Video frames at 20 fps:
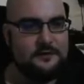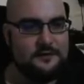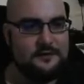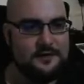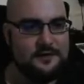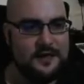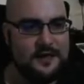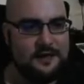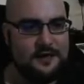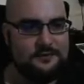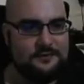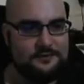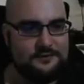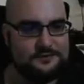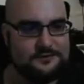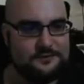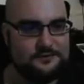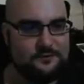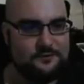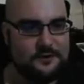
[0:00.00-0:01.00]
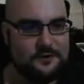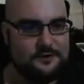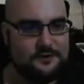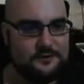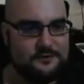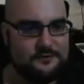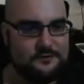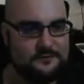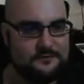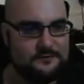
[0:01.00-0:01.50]
Yeah, I think this could work.
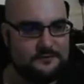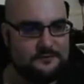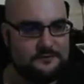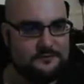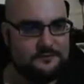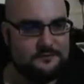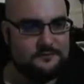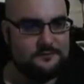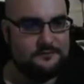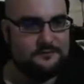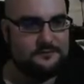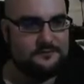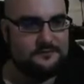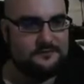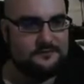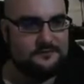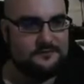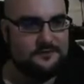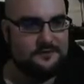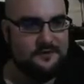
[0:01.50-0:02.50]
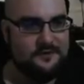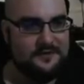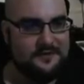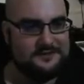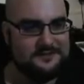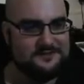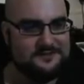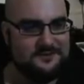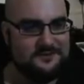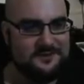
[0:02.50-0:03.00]
Oh,
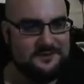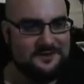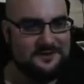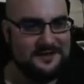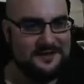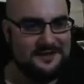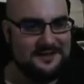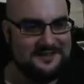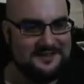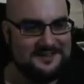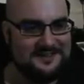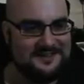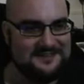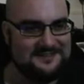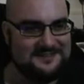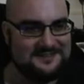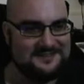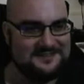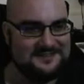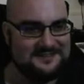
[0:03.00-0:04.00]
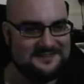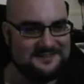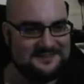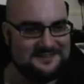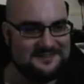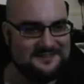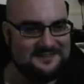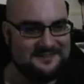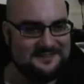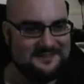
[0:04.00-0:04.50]
that's cool. I like these.
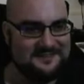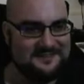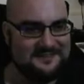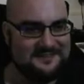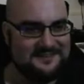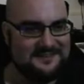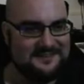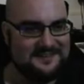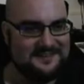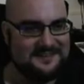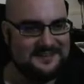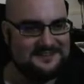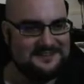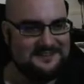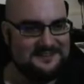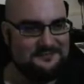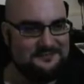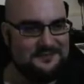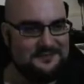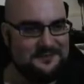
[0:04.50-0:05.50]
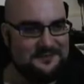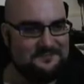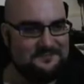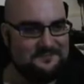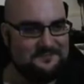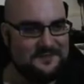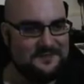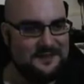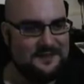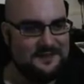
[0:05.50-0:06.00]
That's nifty.
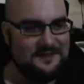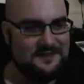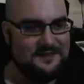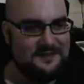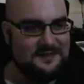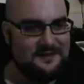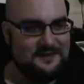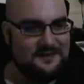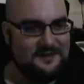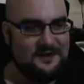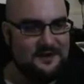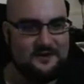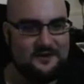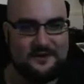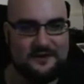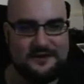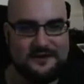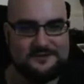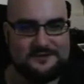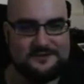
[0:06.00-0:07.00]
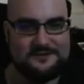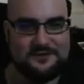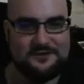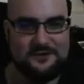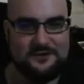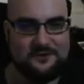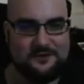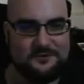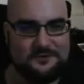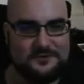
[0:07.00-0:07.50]
Alright,
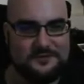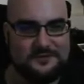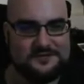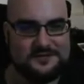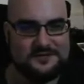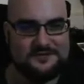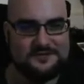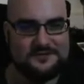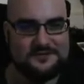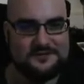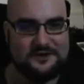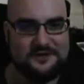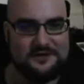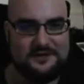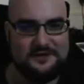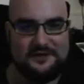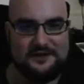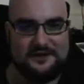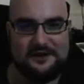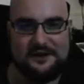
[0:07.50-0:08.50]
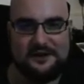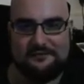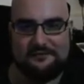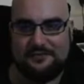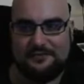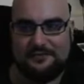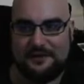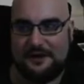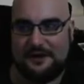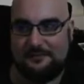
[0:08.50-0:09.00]
so let's get started clearing
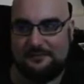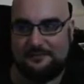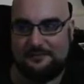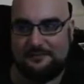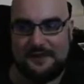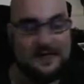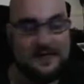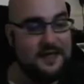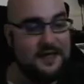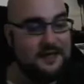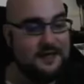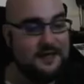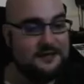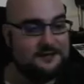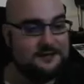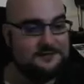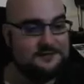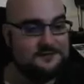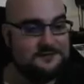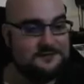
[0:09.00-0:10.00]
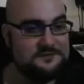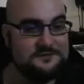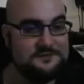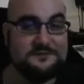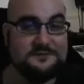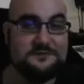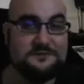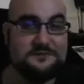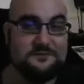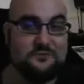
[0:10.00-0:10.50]
everything up and
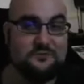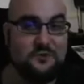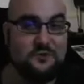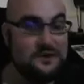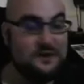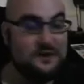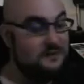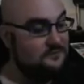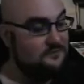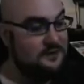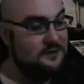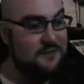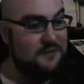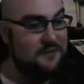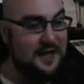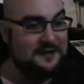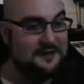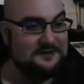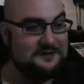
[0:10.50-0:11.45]
we'll get right back.